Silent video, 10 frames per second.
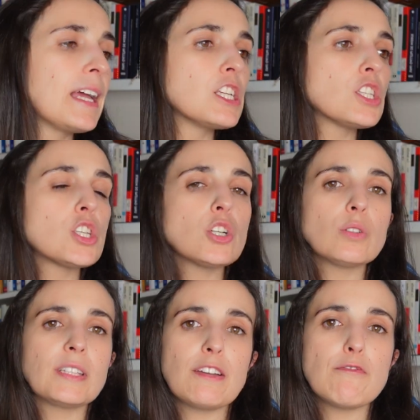So
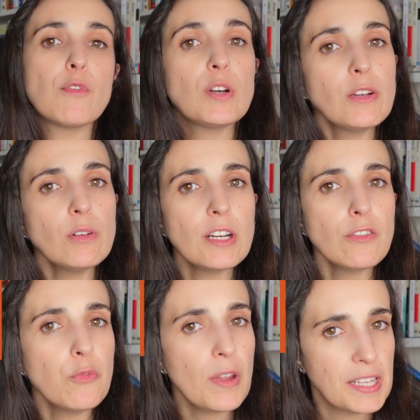the follicular
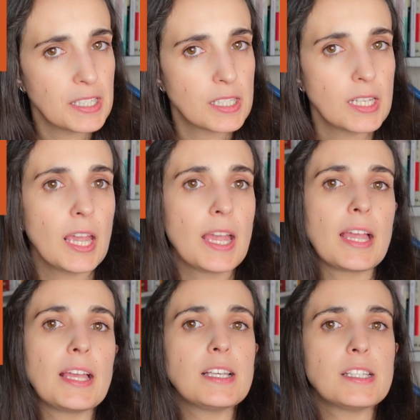phase
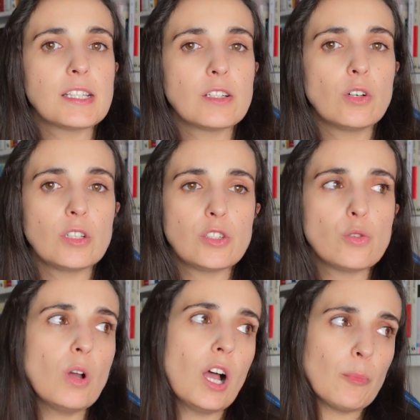is going
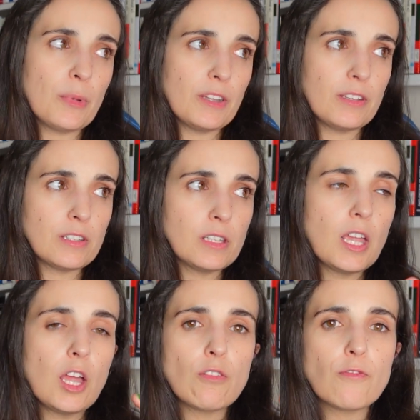to happen
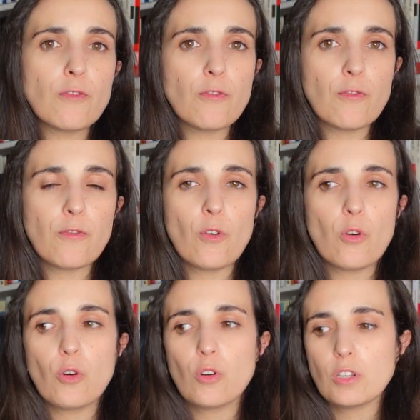
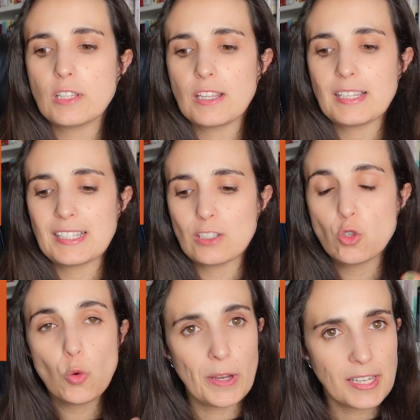for
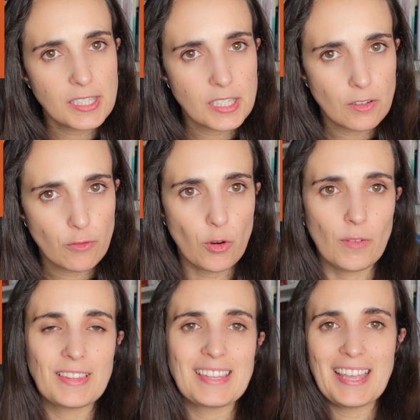2 weeks,
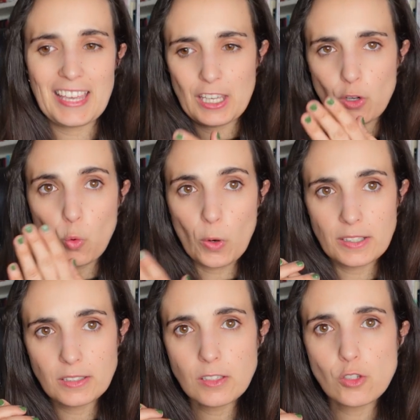from day
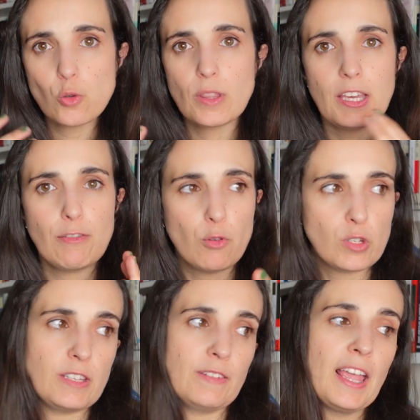1 to day
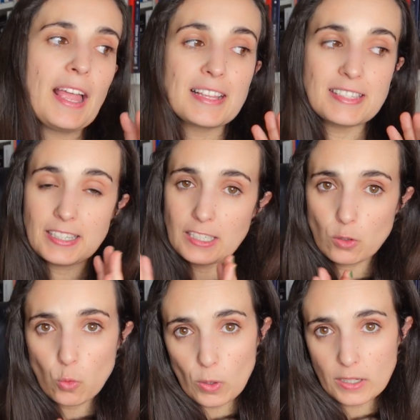14. Day
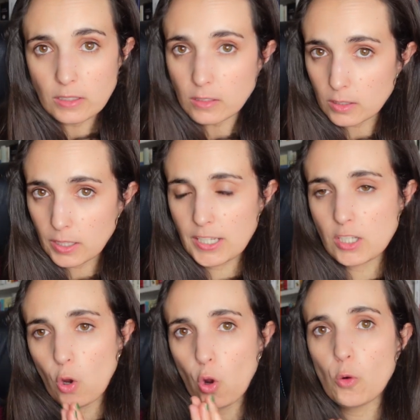1
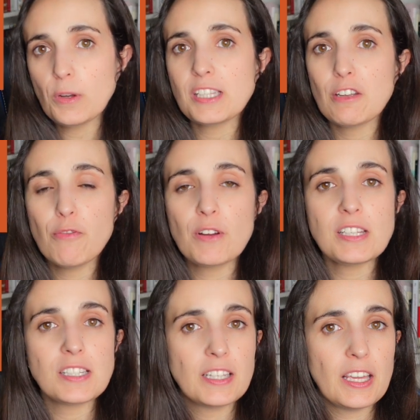is always the
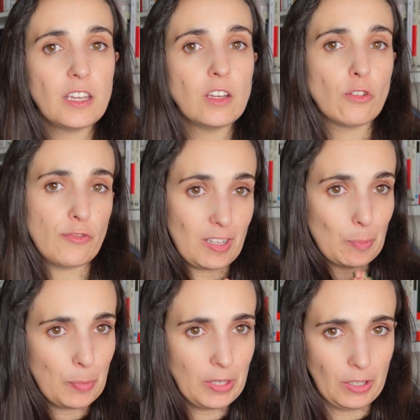first day of the
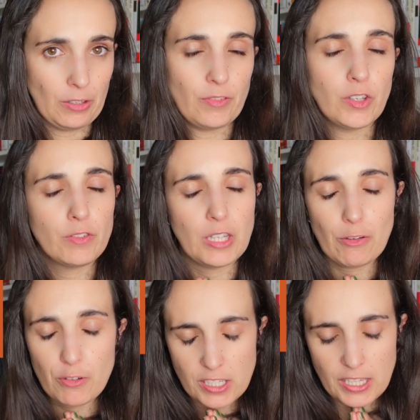period, of the
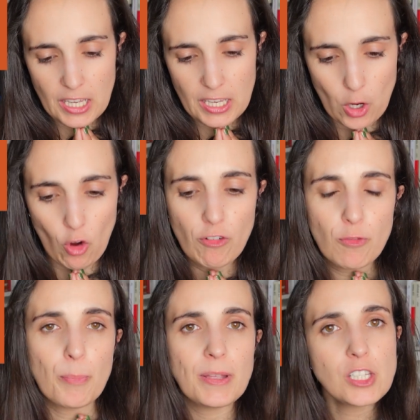first day of
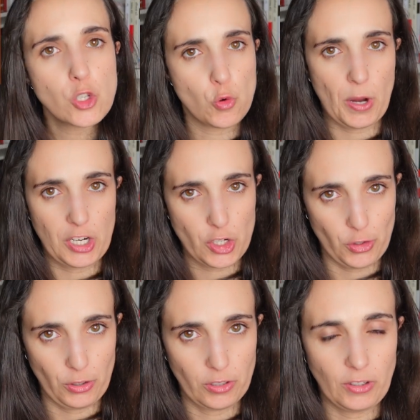
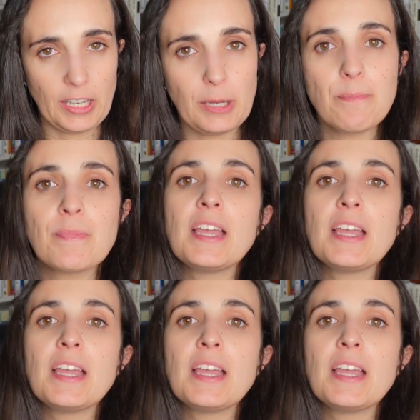menstruation, okay?